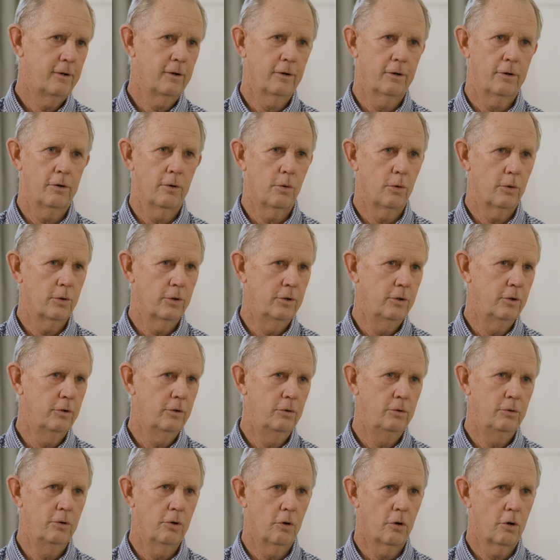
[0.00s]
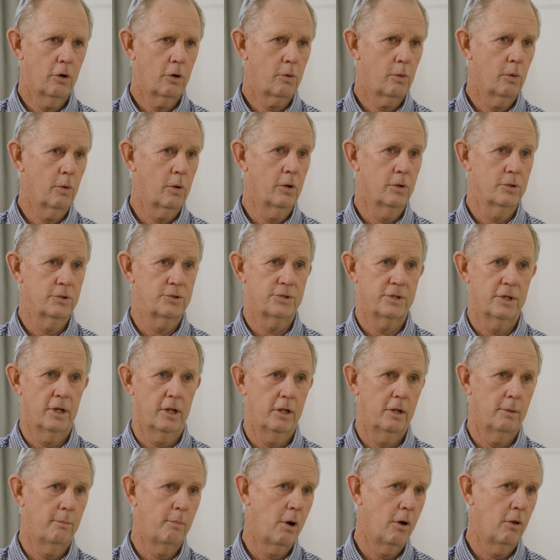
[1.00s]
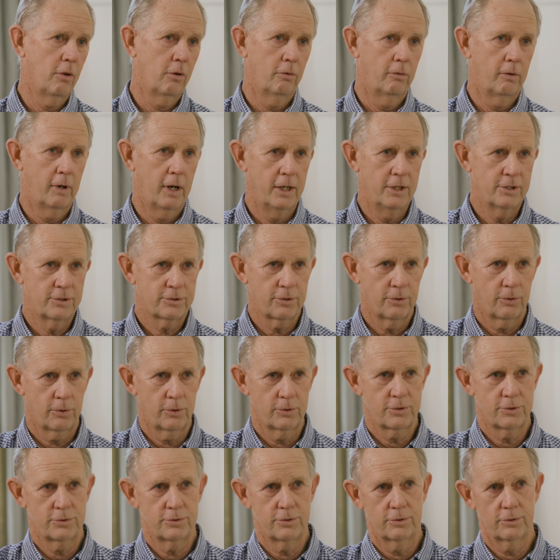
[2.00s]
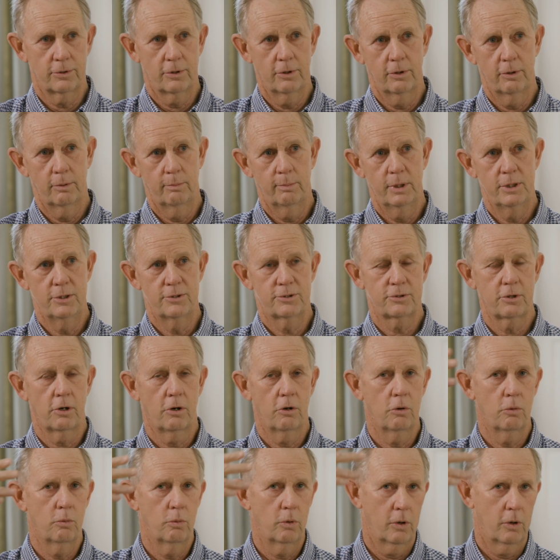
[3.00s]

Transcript: They're going to New York. We're going to sell them. All the race horses are going to be sold.